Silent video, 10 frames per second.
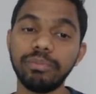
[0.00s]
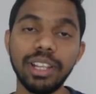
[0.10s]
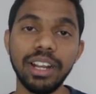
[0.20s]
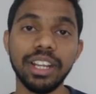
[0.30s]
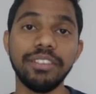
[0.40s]

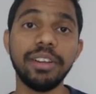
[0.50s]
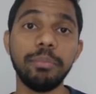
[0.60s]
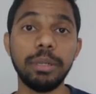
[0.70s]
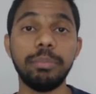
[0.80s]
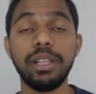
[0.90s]
different
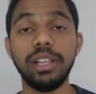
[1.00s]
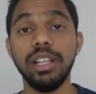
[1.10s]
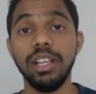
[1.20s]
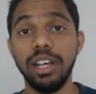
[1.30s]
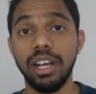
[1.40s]
people
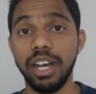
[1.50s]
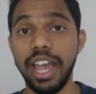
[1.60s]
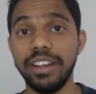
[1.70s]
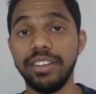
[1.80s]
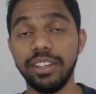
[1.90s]
uh,
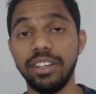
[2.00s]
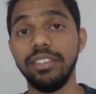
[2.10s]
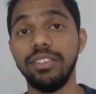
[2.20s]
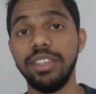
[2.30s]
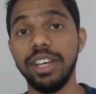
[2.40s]

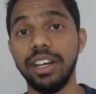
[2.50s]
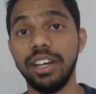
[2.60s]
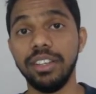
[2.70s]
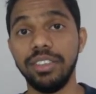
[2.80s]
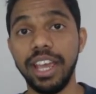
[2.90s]
enter
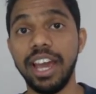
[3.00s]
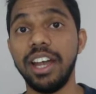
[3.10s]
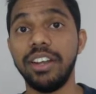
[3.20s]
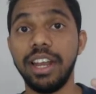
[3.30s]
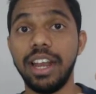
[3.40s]
their
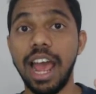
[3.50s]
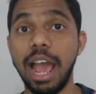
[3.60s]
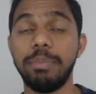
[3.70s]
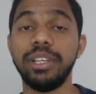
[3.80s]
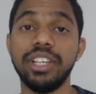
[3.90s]
their
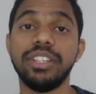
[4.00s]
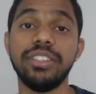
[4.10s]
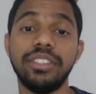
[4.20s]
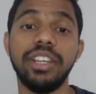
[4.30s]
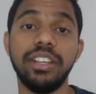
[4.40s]
application
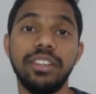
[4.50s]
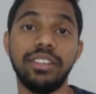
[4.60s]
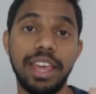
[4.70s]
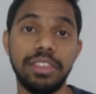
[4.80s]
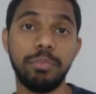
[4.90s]
status
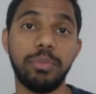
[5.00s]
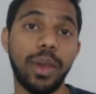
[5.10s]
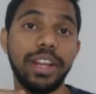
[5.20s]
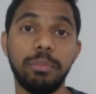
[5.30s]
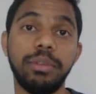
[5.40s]
and they
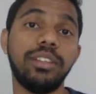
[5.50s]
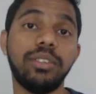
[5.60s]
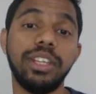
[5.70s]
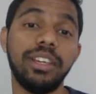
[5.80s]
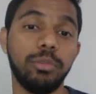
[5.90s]
provide updates
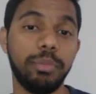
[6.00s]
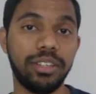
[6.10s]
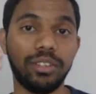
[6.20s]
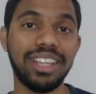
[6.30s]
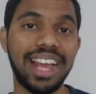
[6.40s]
on there so
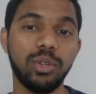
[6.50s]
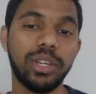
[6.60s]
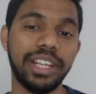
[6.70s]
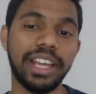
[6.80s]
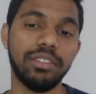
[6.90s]
based on that you
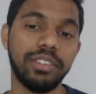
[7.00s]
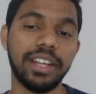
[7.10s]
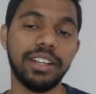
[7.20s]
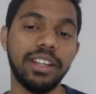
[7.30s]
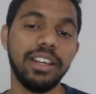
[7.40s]
can kind of
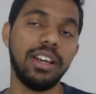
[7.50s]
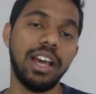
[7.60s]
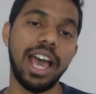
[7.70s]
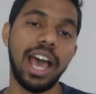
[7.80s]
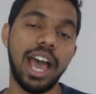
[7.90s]
get
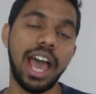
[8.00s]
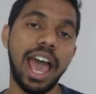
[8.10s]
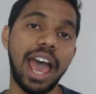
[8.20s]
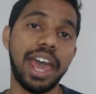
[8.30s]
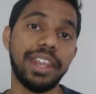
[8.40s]

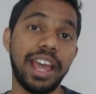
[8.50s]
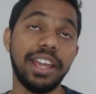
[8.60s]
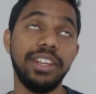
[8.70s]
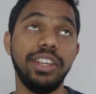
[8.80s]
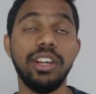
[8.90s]
an
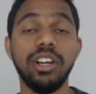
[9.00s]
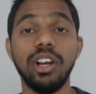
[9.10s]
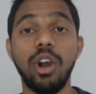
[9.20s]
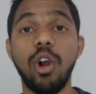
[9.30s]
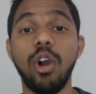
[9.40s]
idea
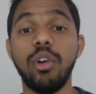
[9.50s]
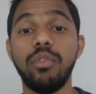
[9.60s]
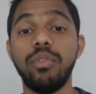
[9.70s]
of